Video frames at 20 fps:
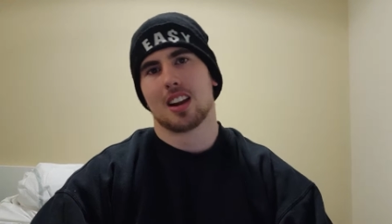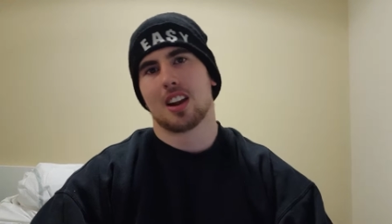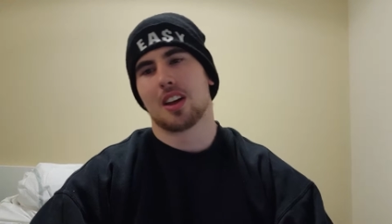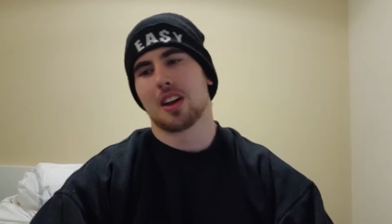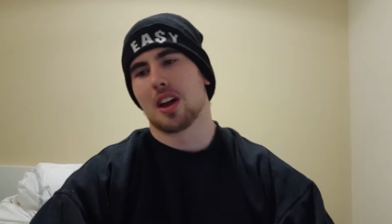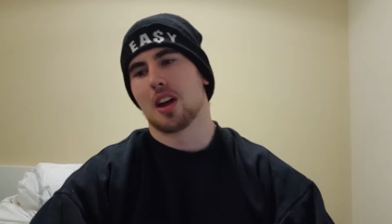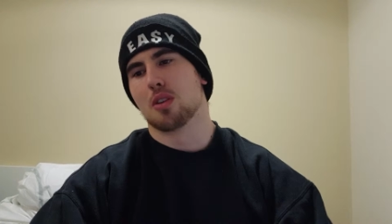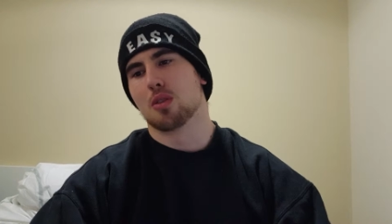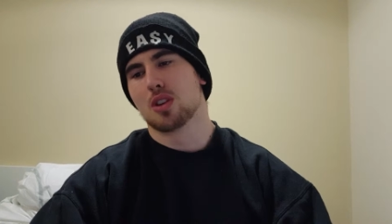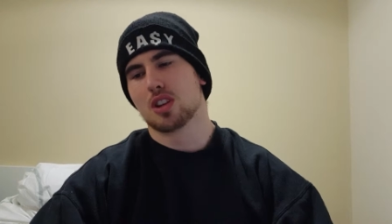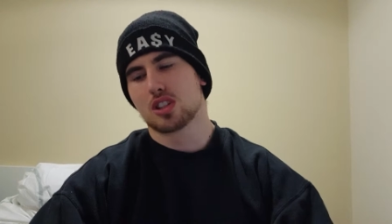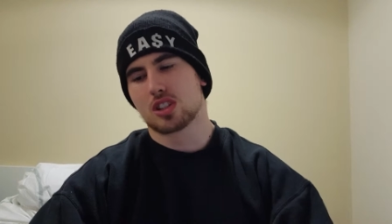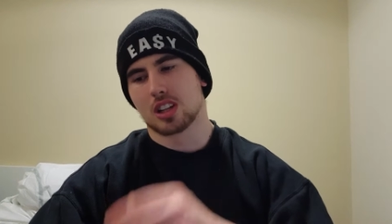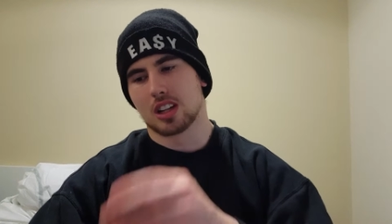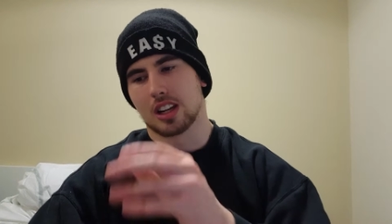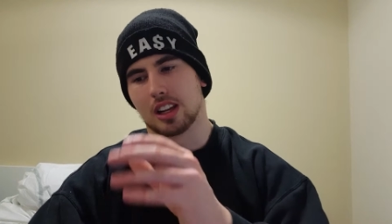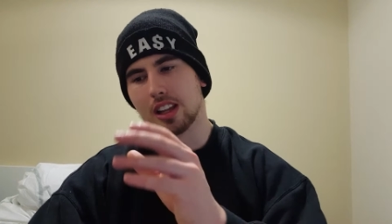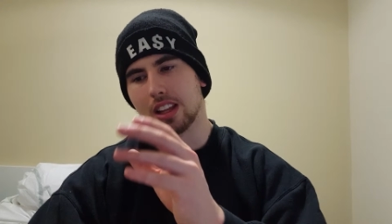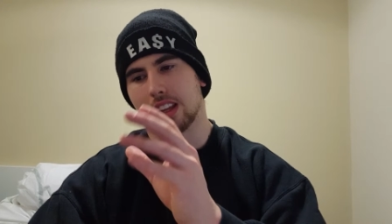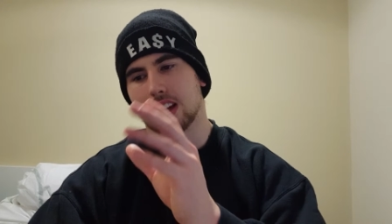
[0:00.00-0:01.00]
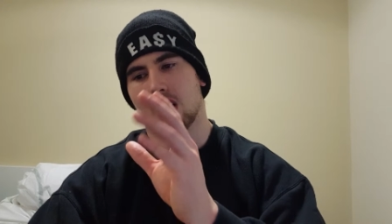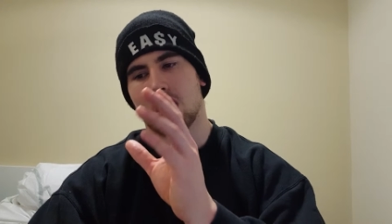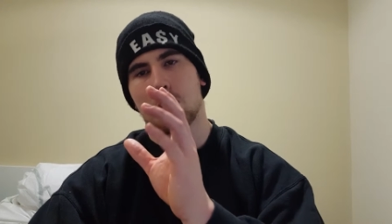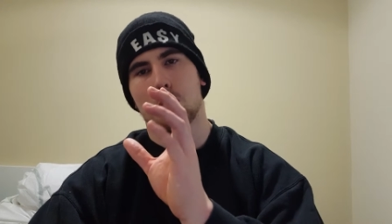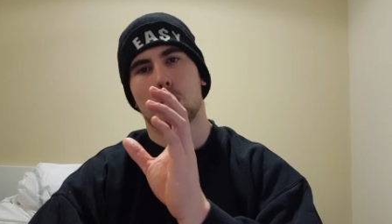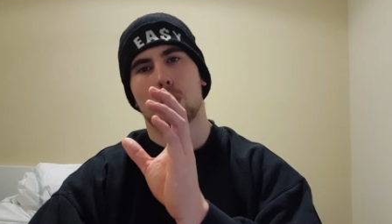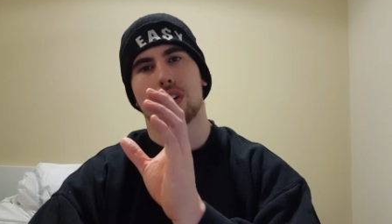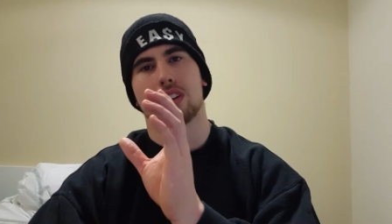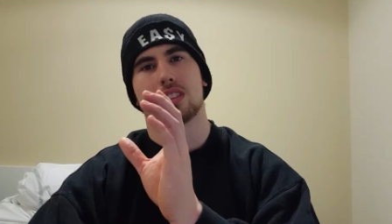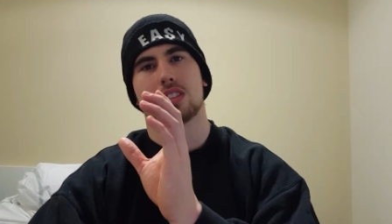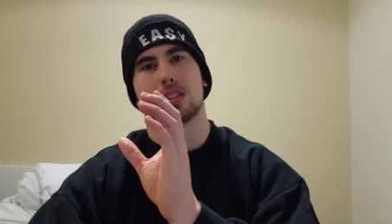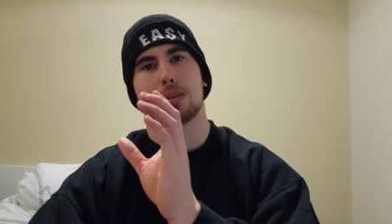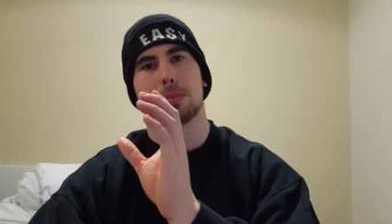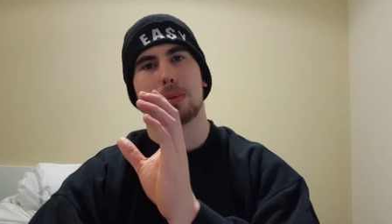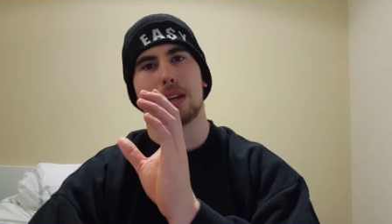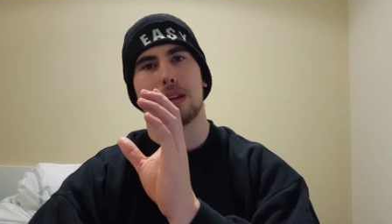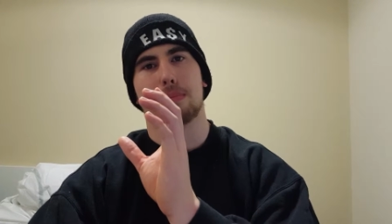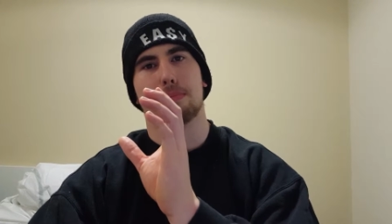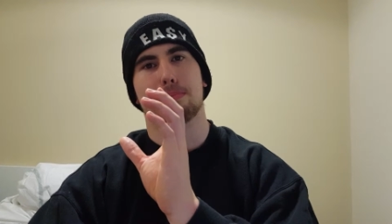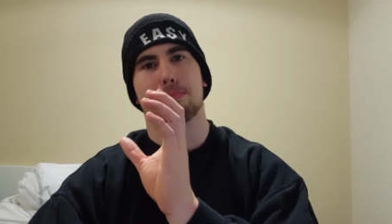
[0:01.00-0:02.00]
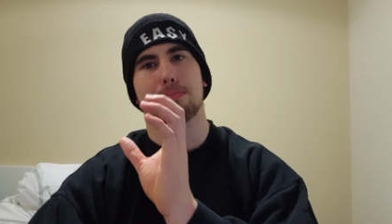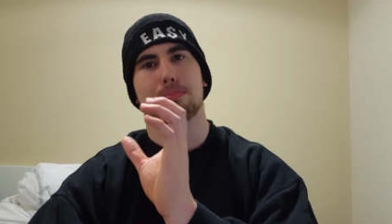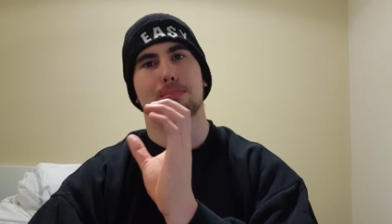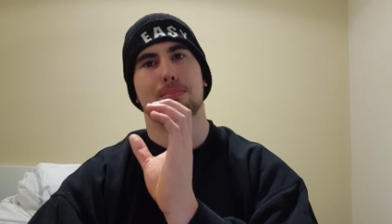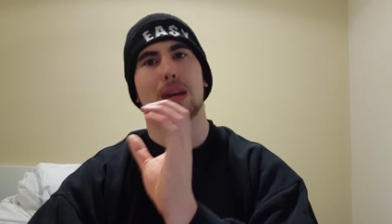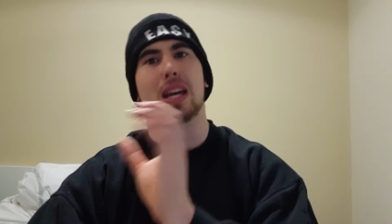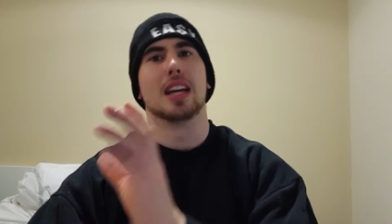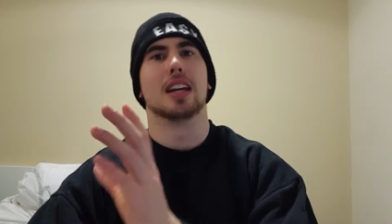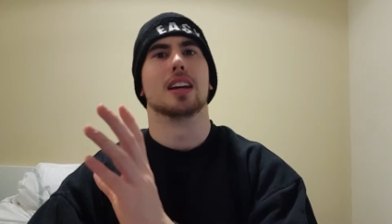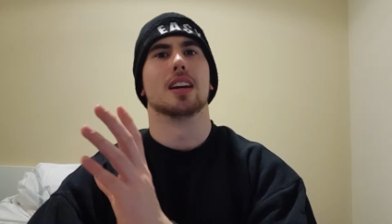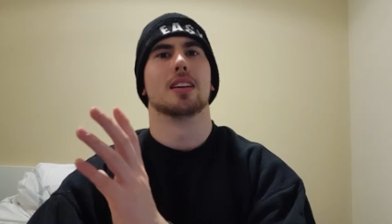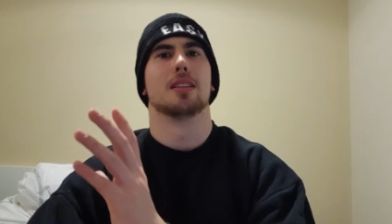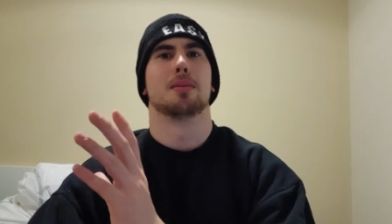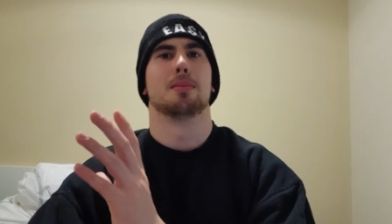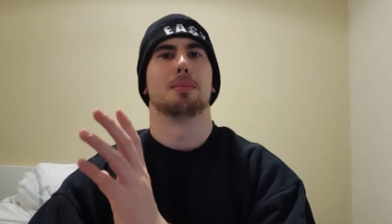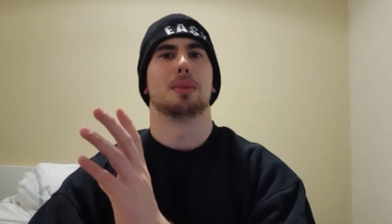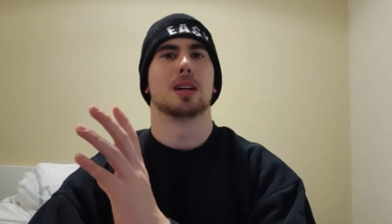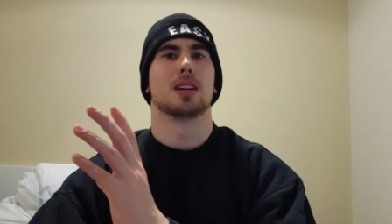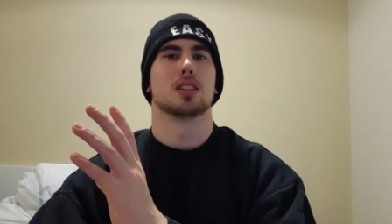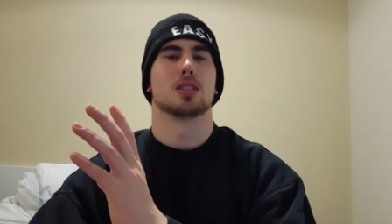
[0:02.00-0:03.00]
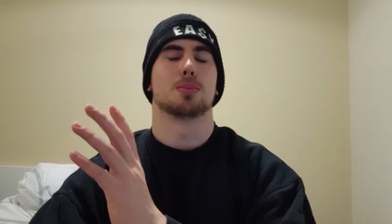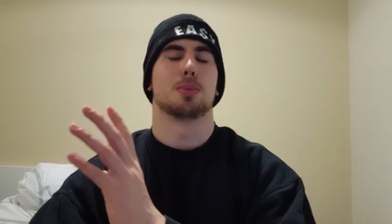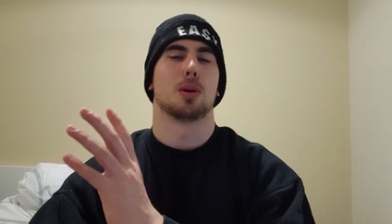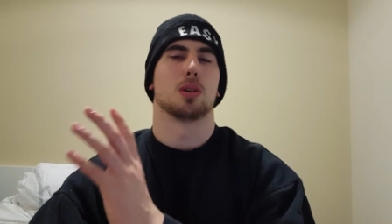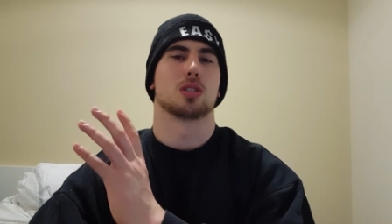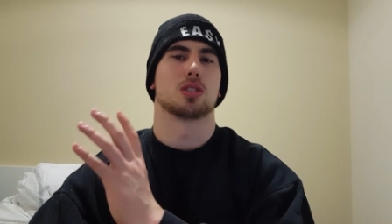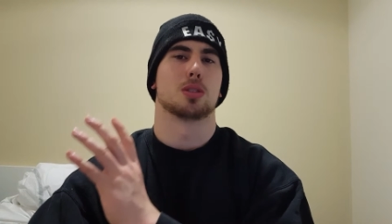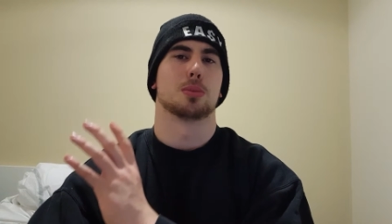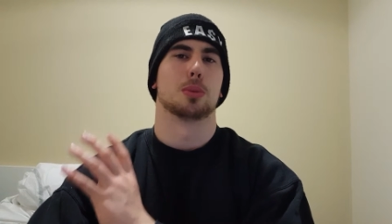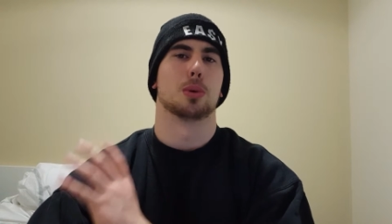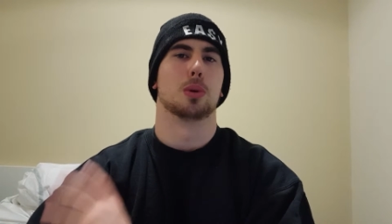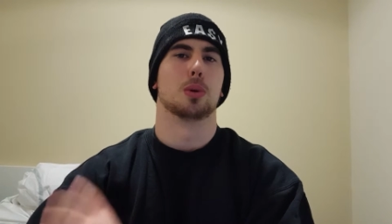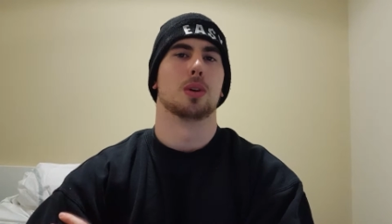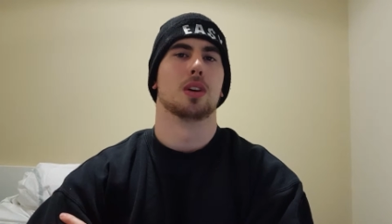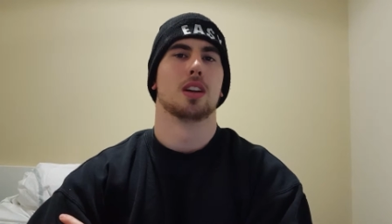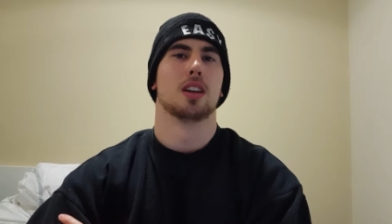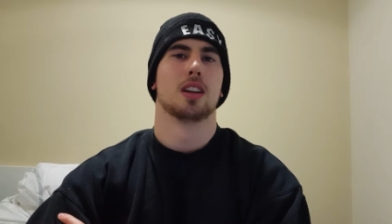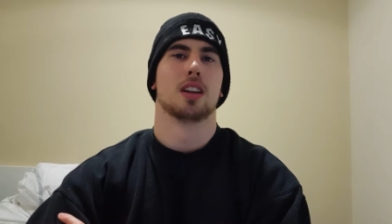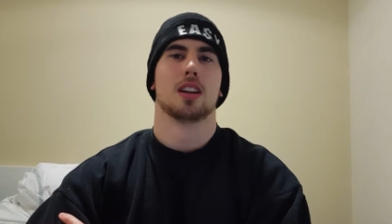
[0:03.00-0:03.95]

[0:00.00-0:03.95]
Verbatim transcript: Like, originally, I wanted to be big, big as possible.